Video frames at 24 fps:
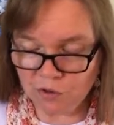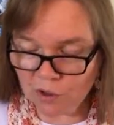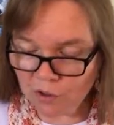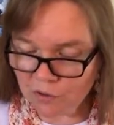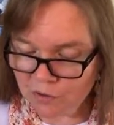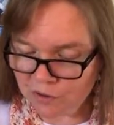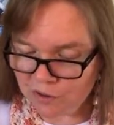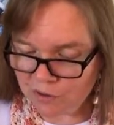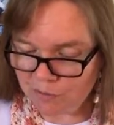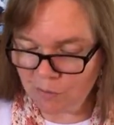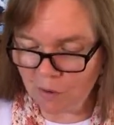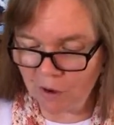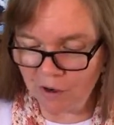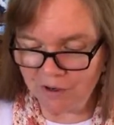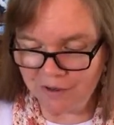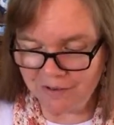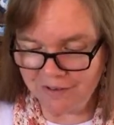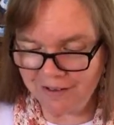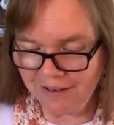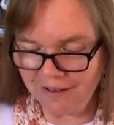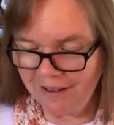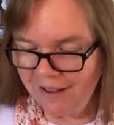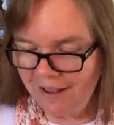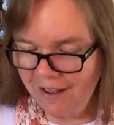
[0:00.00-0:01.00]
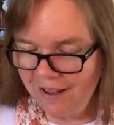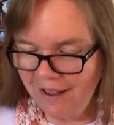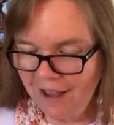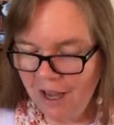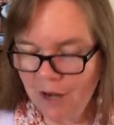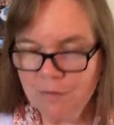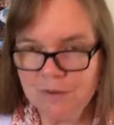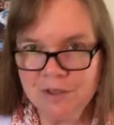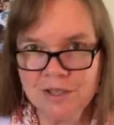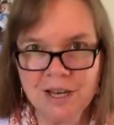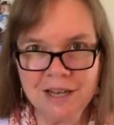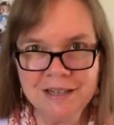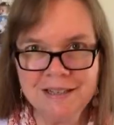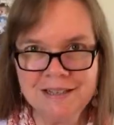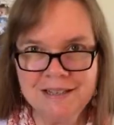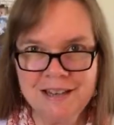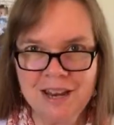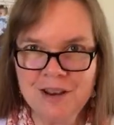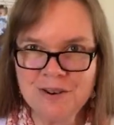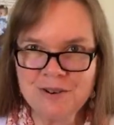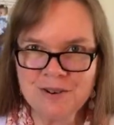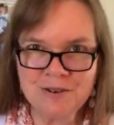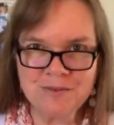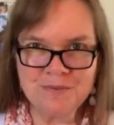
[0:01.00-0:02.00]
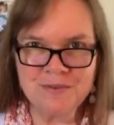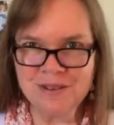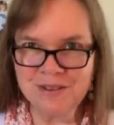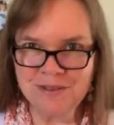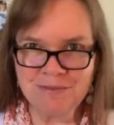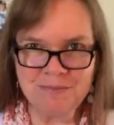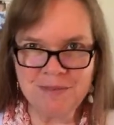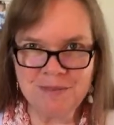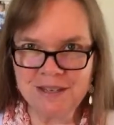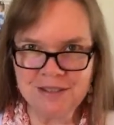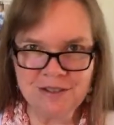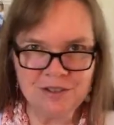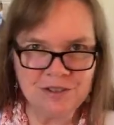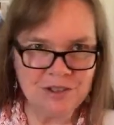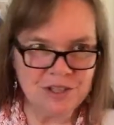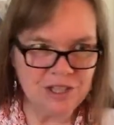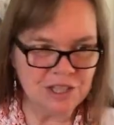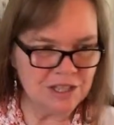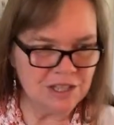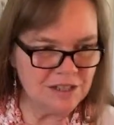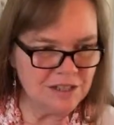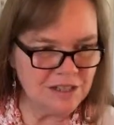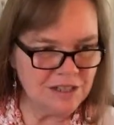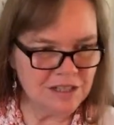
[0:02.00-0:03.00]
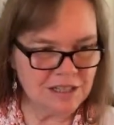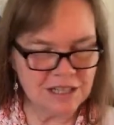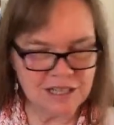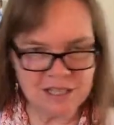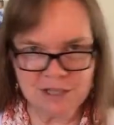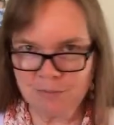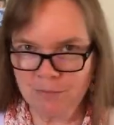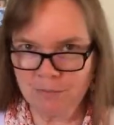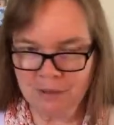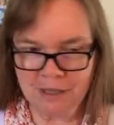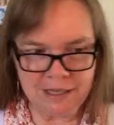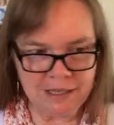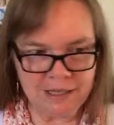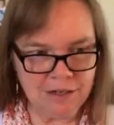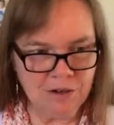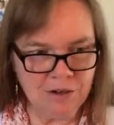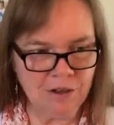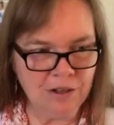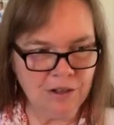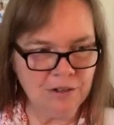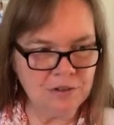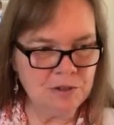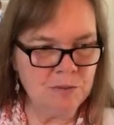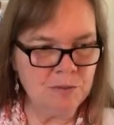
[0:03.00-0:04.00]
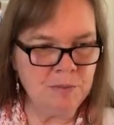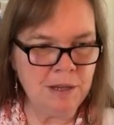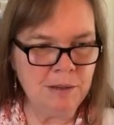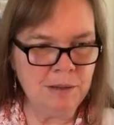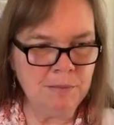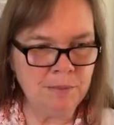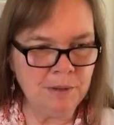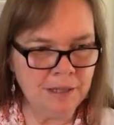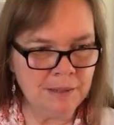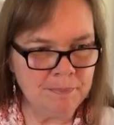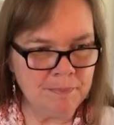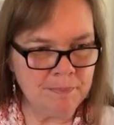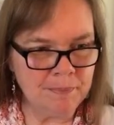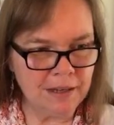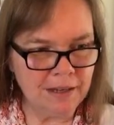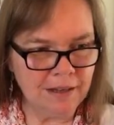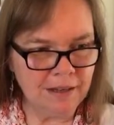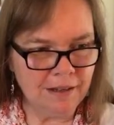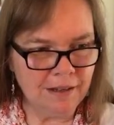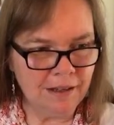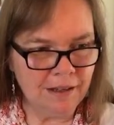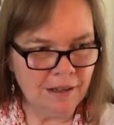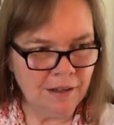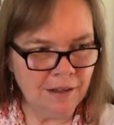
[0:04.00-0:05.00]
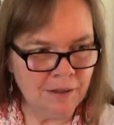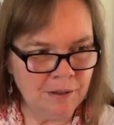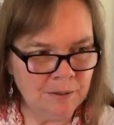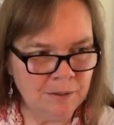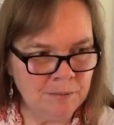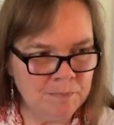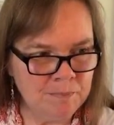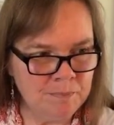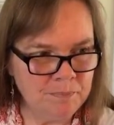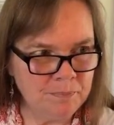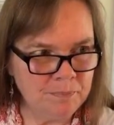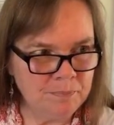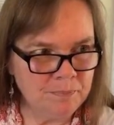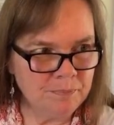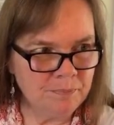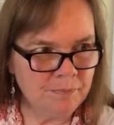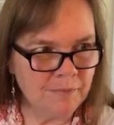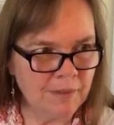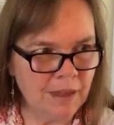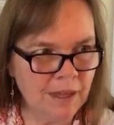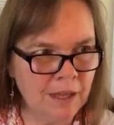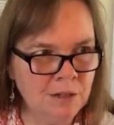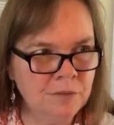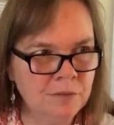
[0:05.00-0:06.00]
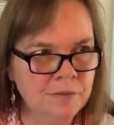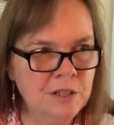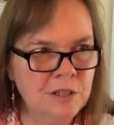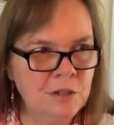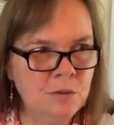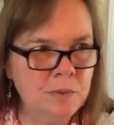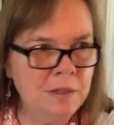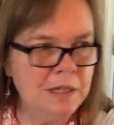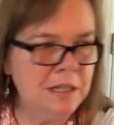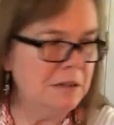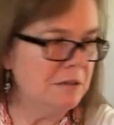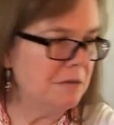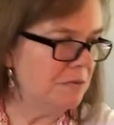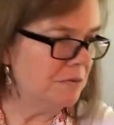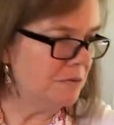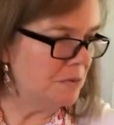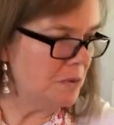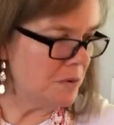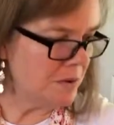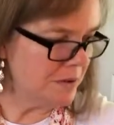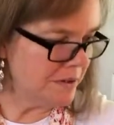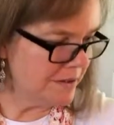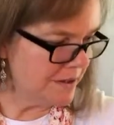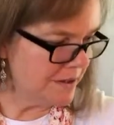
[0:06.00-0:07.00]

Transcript: smart. I wish I could take her with me so she could just explain it all to me, but I don't think we could afford